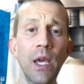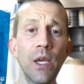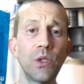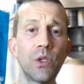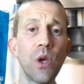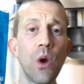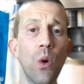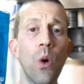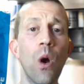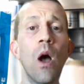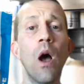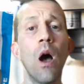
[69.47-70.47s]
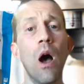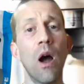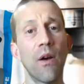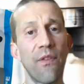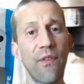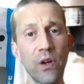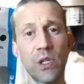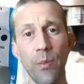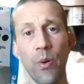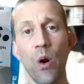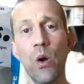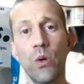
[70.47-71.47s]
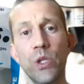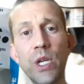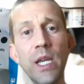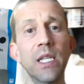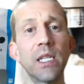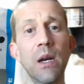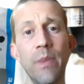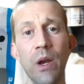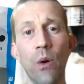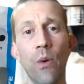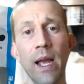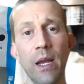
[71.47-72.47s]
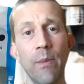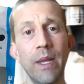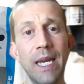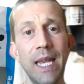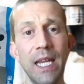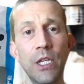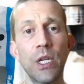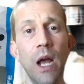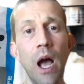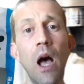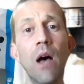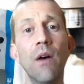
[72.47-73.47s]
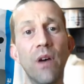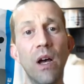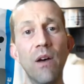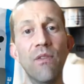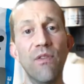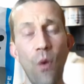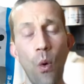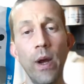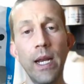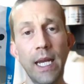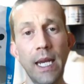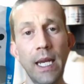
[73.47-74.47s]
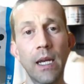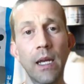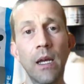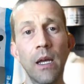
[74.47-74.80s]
So our first approach is going to be a recommendation of avoiding